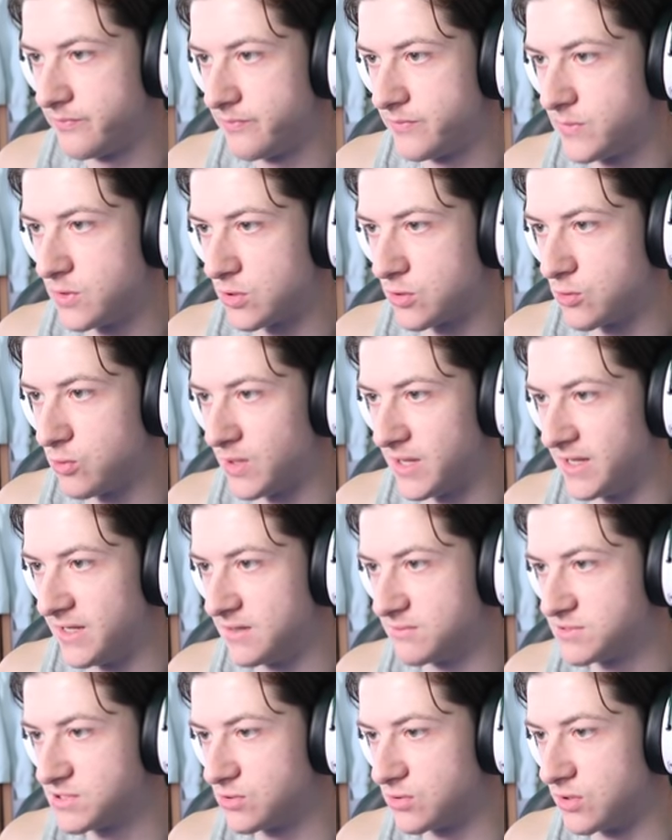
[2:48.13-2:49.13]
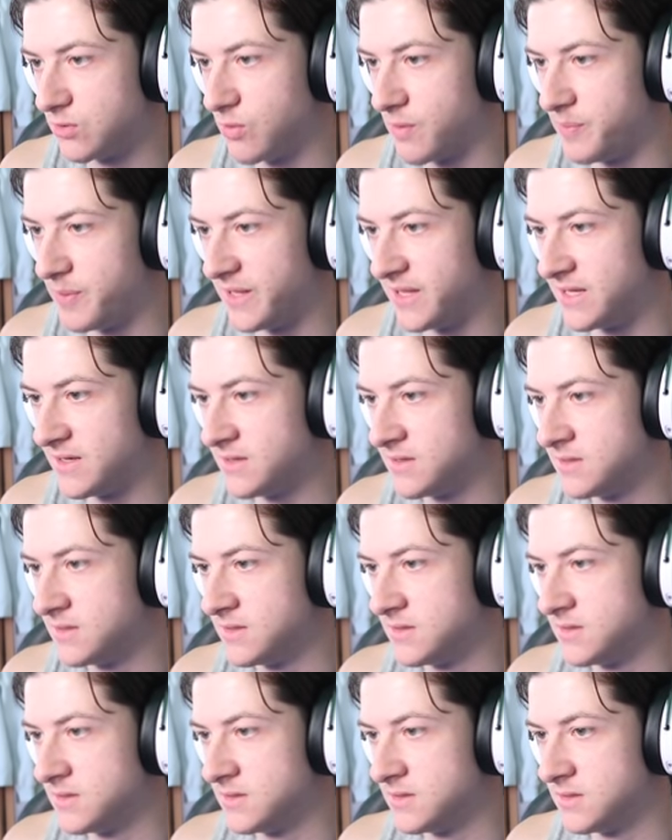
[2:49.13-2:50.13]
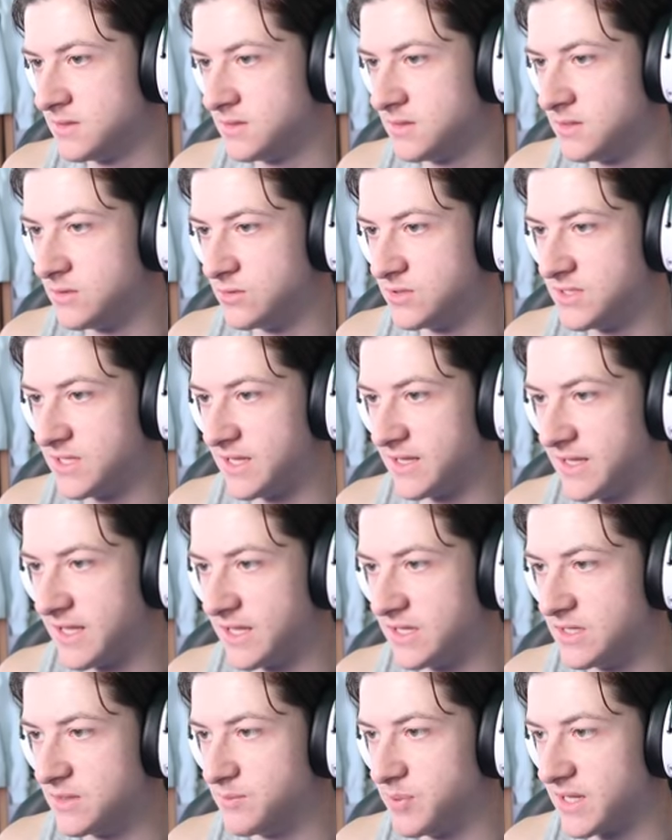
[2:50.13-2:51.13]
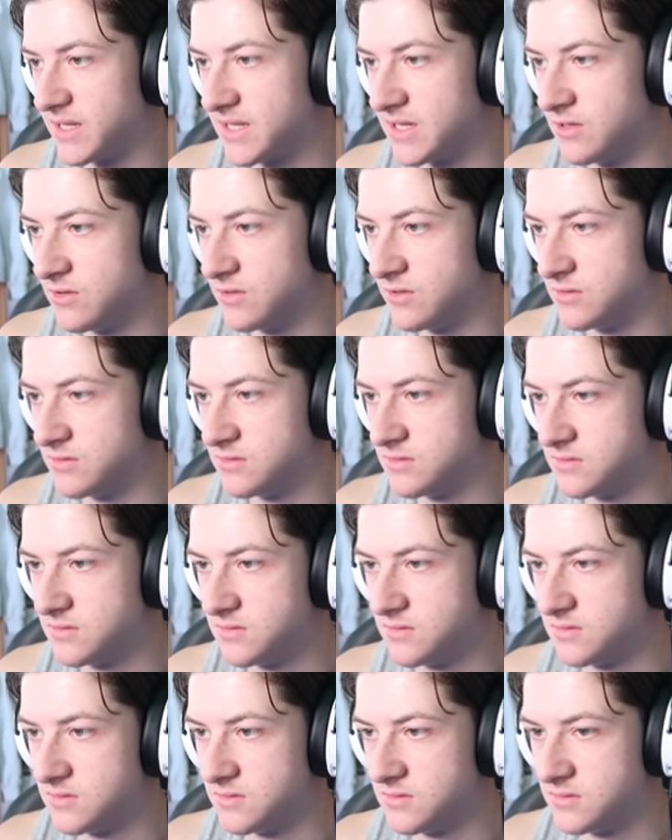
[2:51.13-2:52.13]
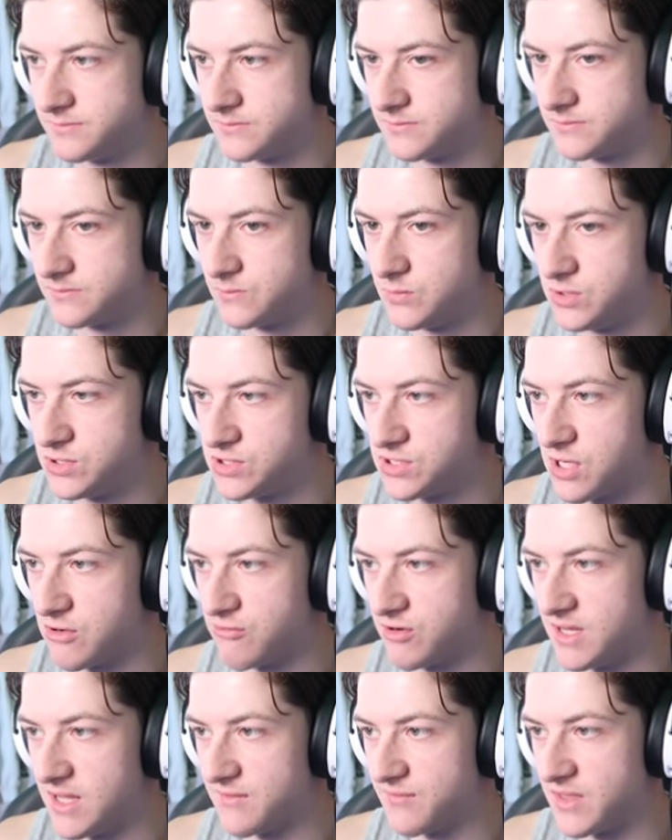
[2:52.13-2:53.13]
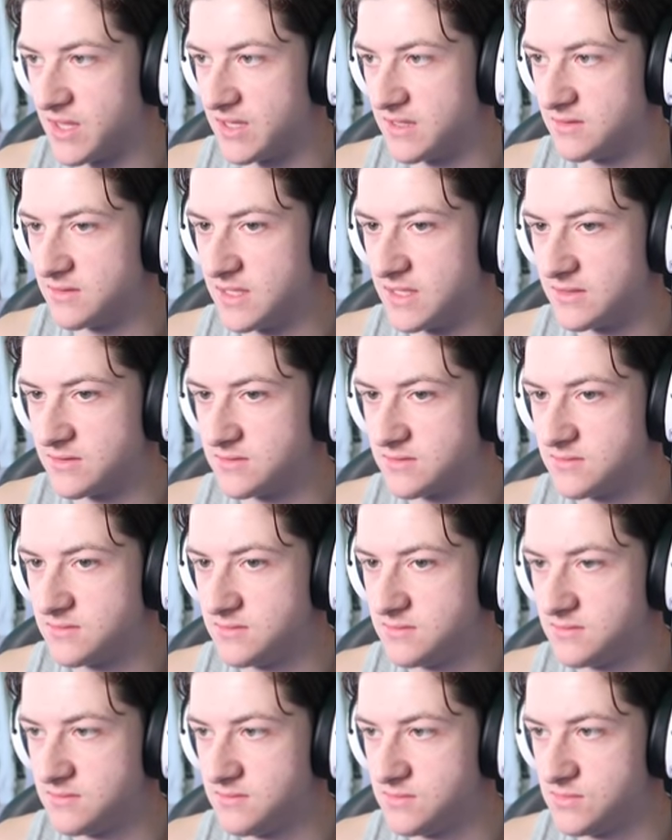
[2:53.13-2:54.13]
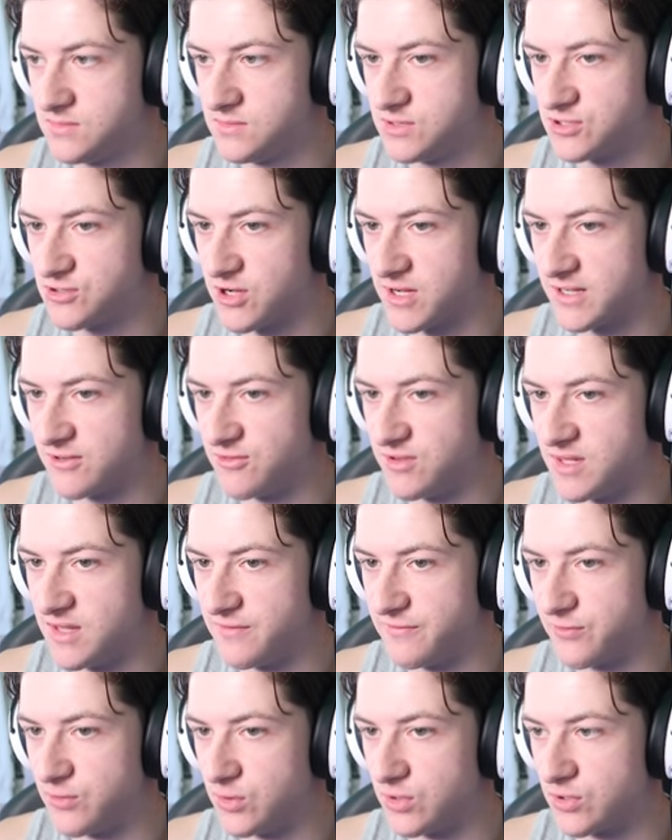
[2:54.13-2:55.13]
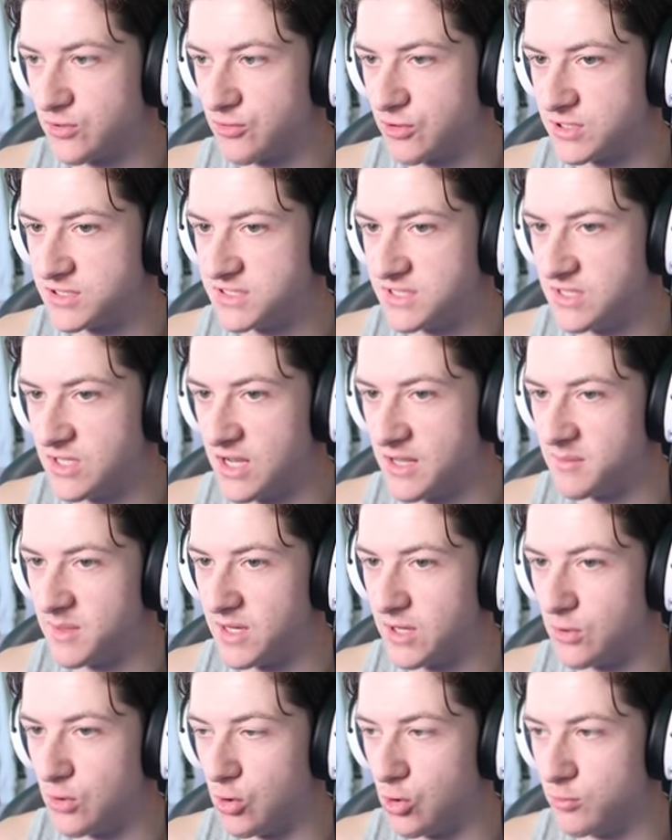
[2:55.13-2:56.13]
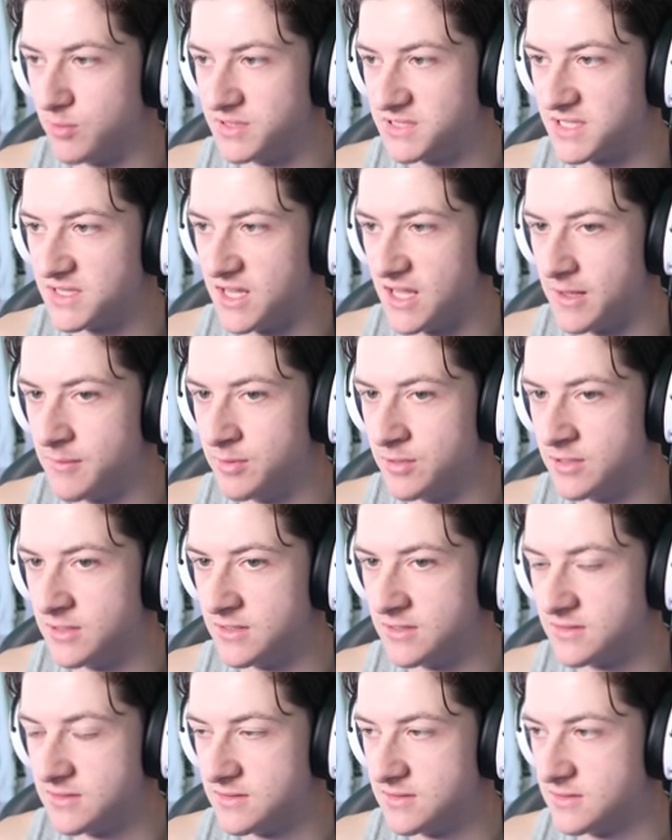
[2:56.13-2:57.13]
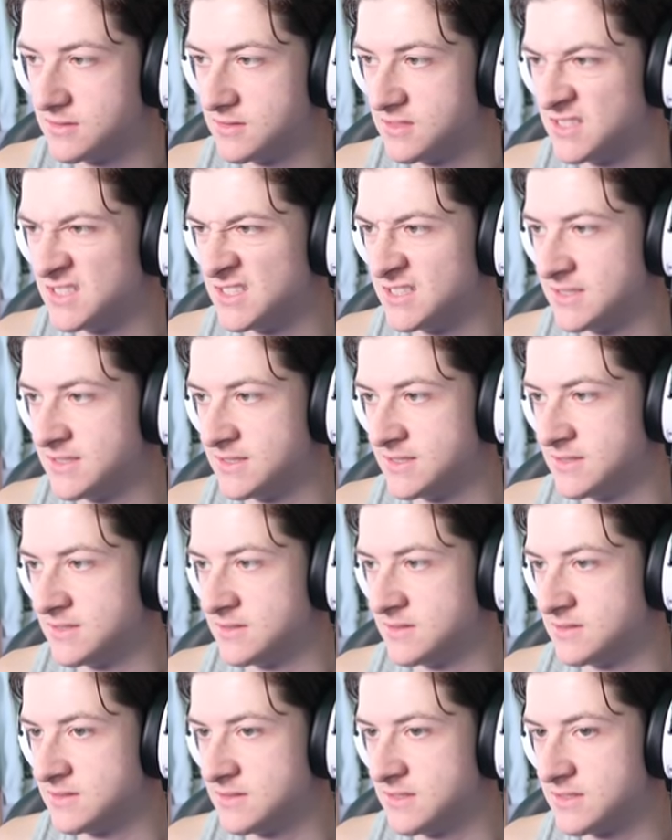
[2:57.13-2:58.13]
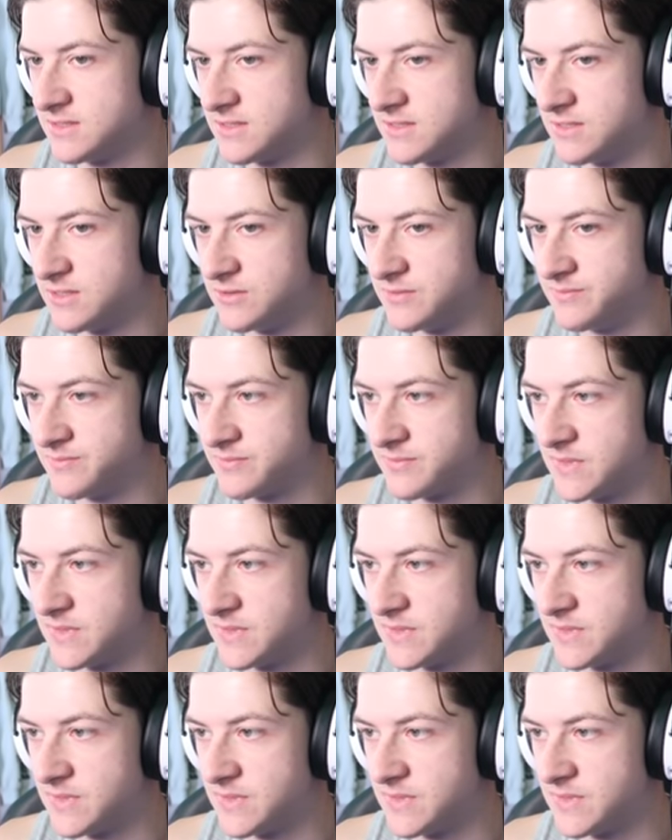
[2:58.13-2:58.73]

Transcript: Not quite. I'm still going to whip it in. Little dink headed back out, though. We just don't really have that, that striker in there for the crossing. I mean, I know Auba's in there, but... I don't know.